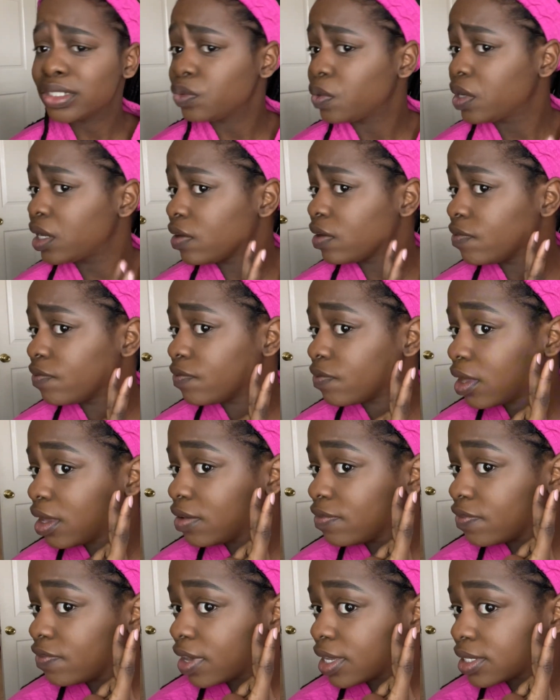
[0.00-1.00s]
want to
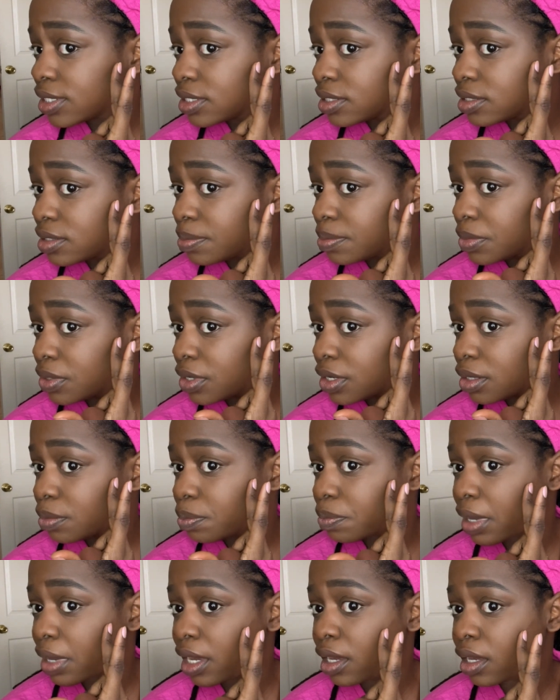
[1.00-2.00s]
invest in some good
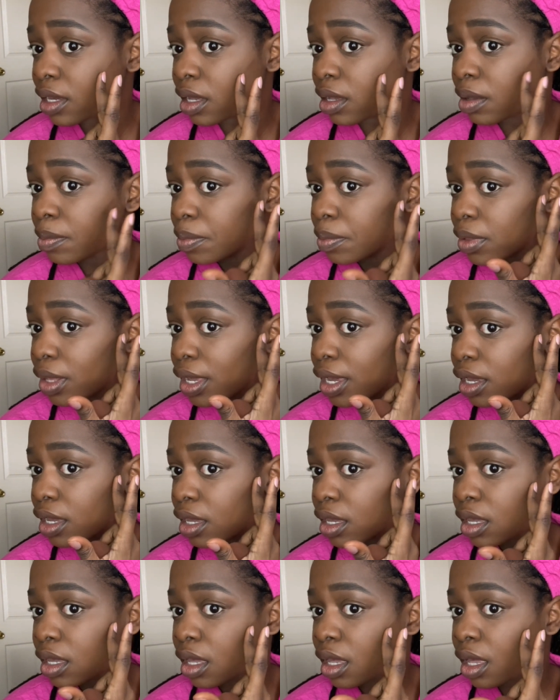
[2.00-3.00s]
makeup.
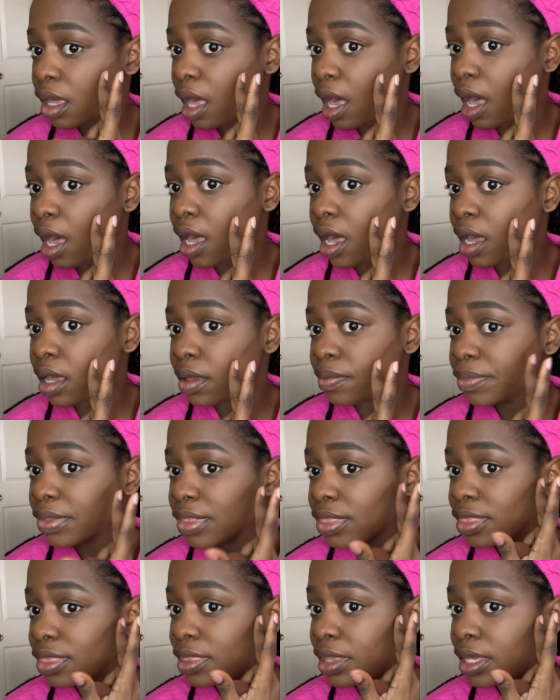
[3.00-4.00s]
Like, I've
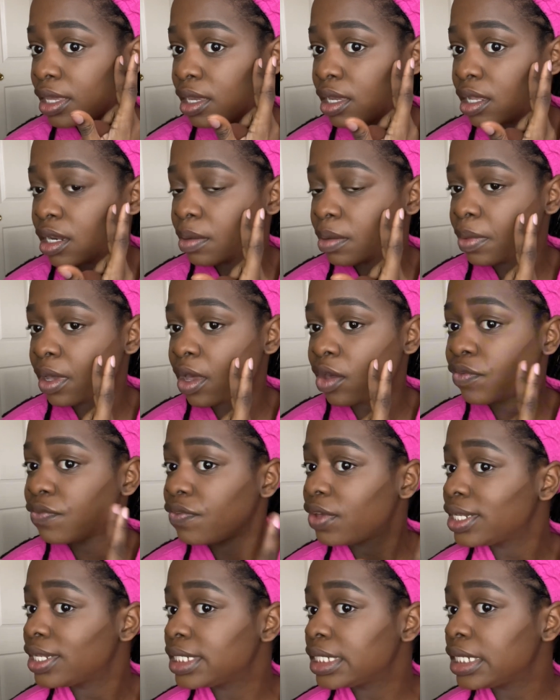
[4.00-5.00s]
been thinking about
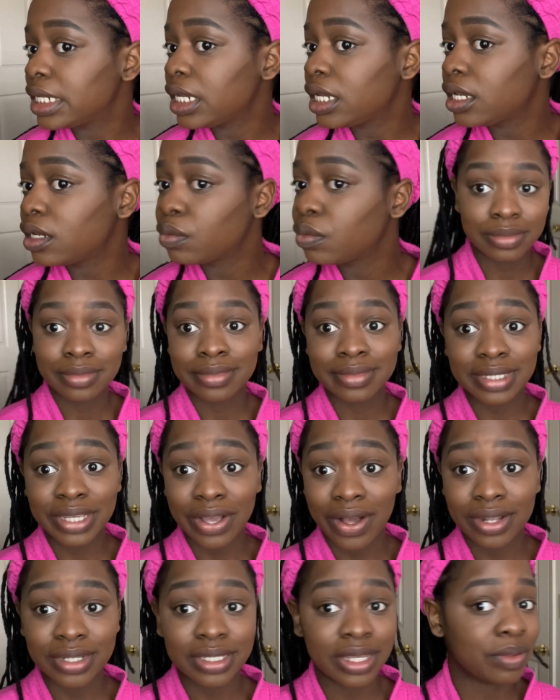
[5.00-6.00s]
Fenty.
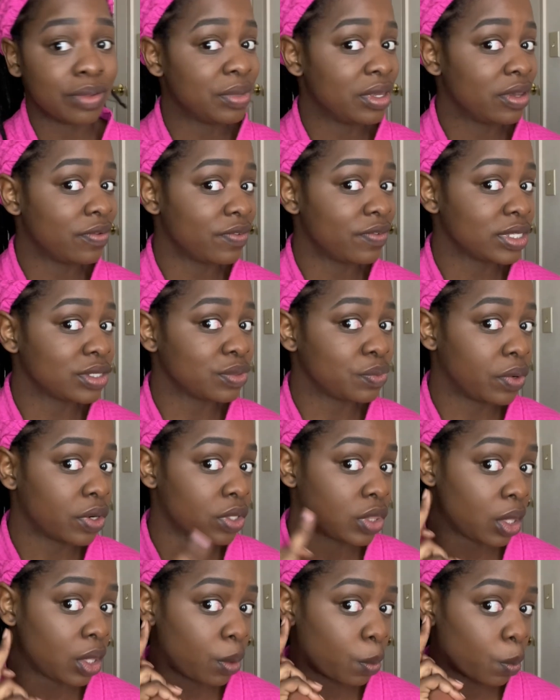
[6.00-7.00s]
Y'all tell me if it's
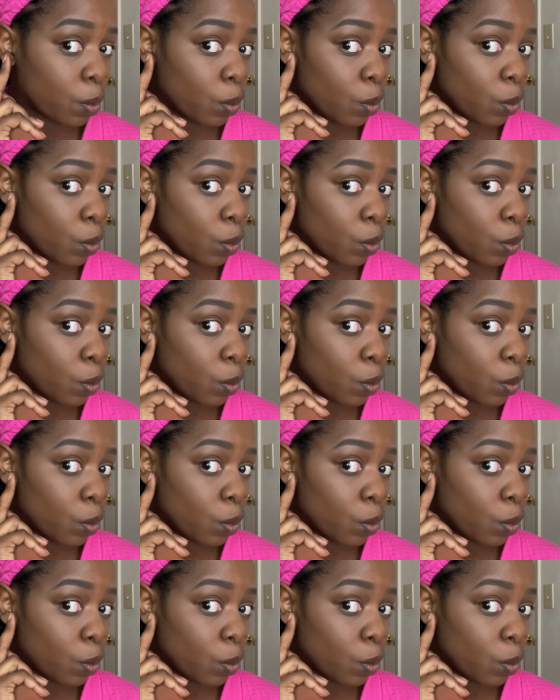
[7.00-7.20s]
worth it.